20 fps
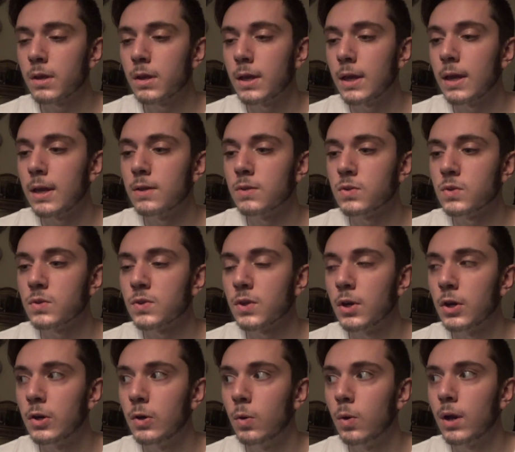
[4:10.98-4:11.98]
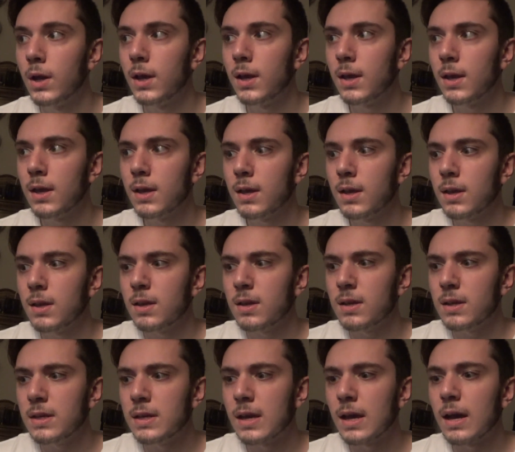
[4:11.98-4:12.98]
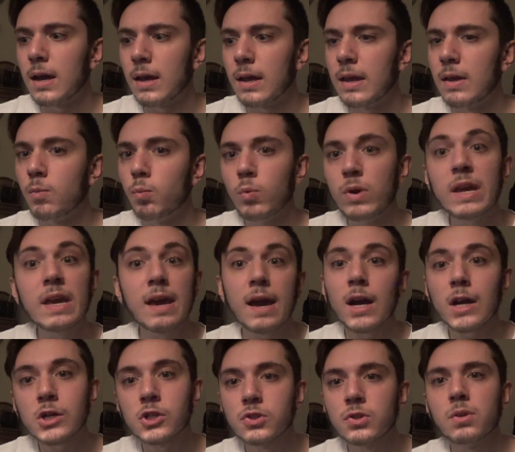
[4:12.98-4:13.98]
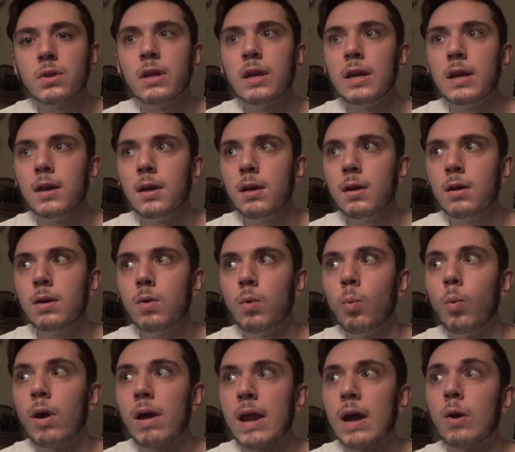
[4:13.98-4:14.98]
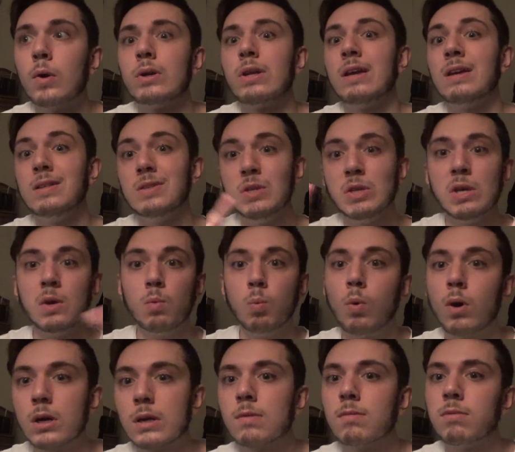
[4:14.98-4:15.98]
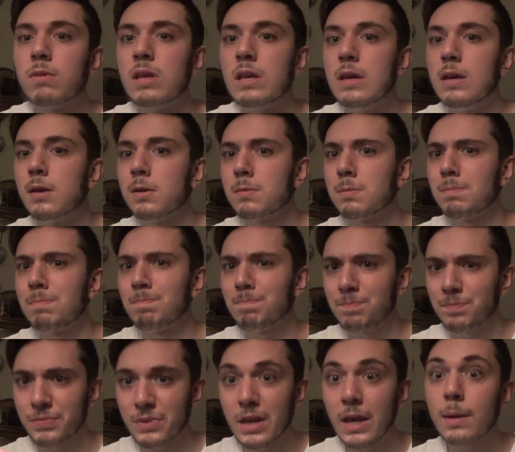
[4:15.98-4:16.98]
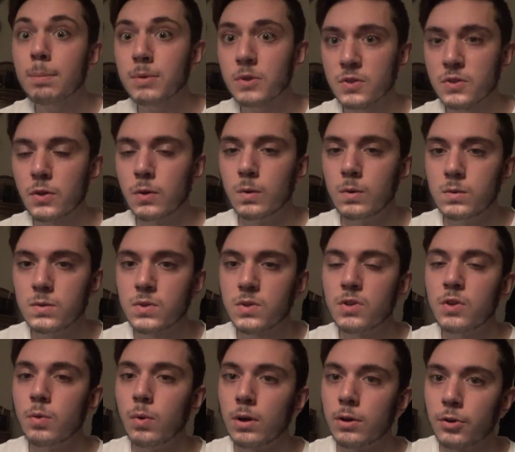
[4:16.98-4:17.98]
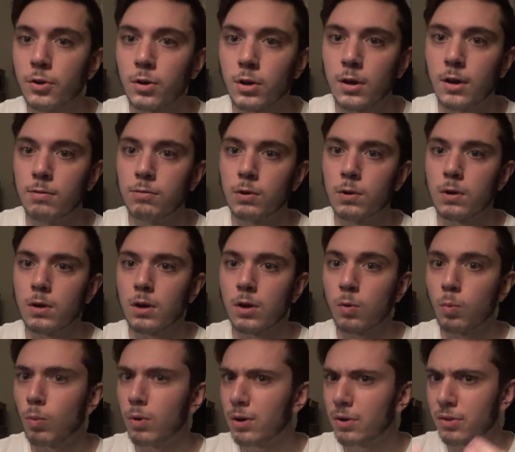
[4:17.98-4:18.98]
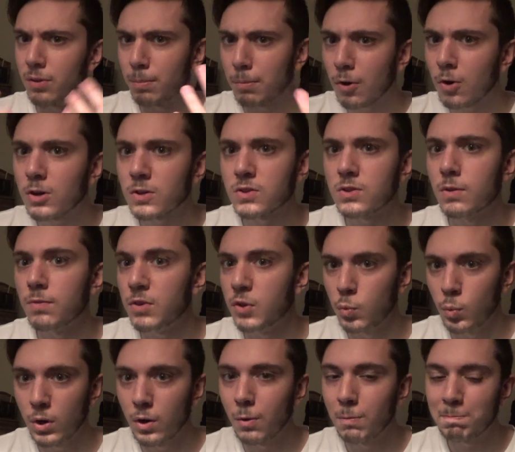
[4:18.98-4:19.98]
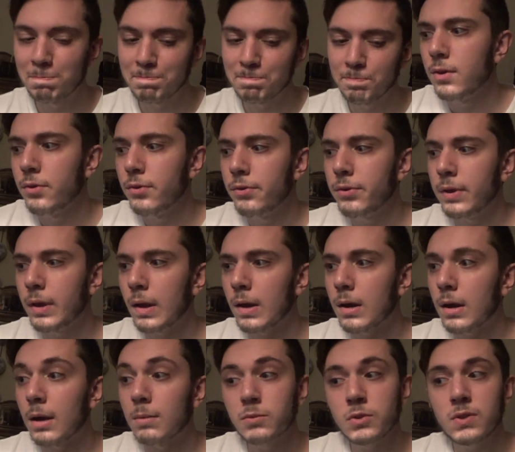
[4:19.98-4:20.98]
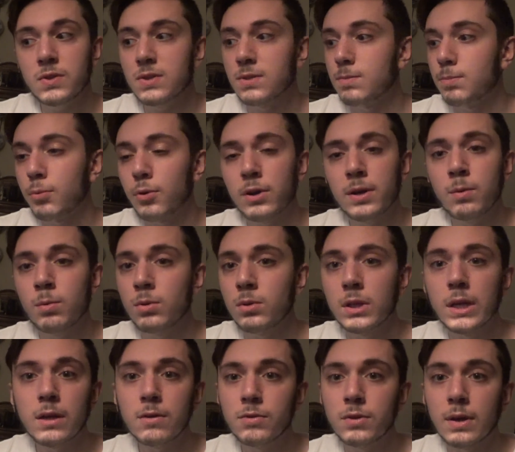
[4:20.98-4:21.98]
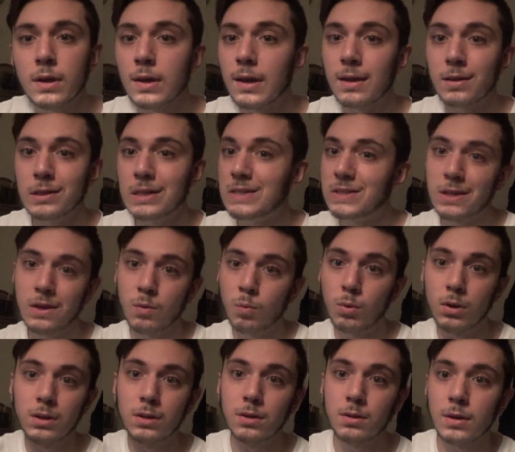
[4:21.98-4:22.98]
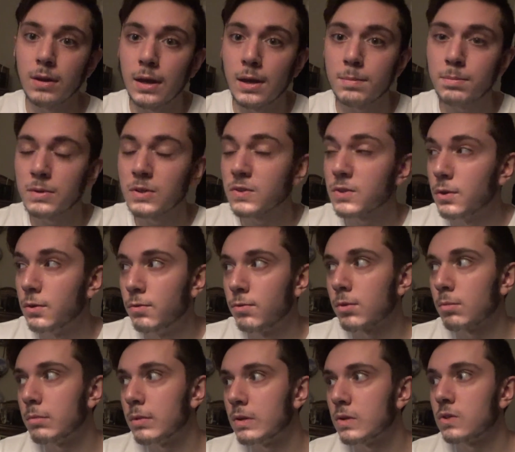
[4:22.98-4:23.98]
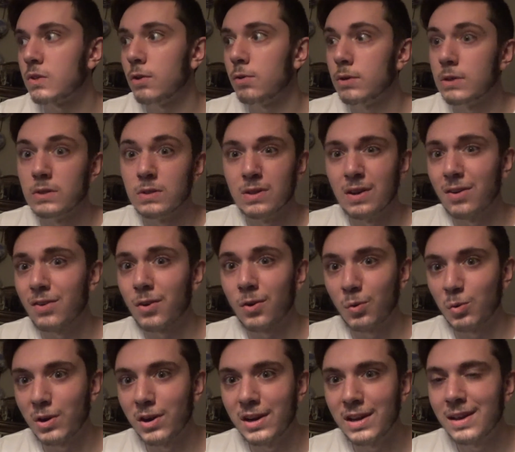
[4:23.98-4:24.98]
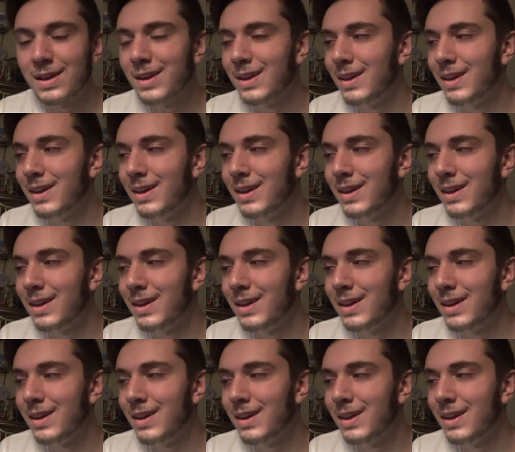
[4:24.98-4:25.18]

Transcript: and so yeah, and we actually went out and did one of the episodes to Undercover, or one of the parts, if you will. Yeah, I'm just pretty relieved to at least get one episode from this series done already.